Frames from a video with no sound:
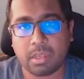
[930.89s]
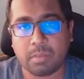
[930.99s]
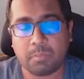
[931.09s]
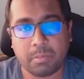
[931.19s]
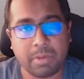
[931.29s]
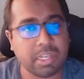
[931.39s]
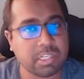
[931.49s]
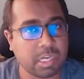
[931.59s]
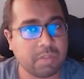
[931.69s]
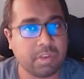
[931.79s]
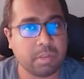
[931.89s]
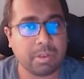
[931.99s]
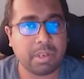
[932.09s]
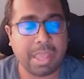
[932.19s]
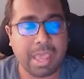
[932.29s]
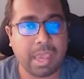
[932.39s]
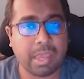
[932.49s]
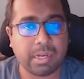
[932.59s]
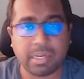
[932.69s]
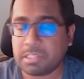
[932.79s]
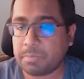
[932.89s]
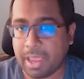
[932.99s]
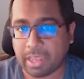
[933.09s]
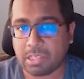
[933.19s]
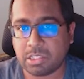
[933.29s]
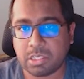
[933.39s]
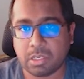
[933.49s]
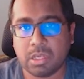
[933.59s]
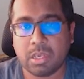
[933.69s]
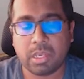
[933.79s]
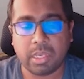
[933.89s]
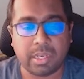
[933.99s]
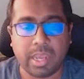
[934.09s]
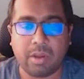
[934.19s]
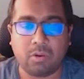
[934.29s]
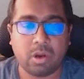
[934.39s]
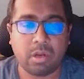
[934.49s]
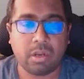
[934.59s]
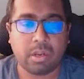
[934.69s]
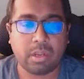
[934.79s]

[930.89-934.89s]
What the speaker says: implementation available, and it is packaged in Android,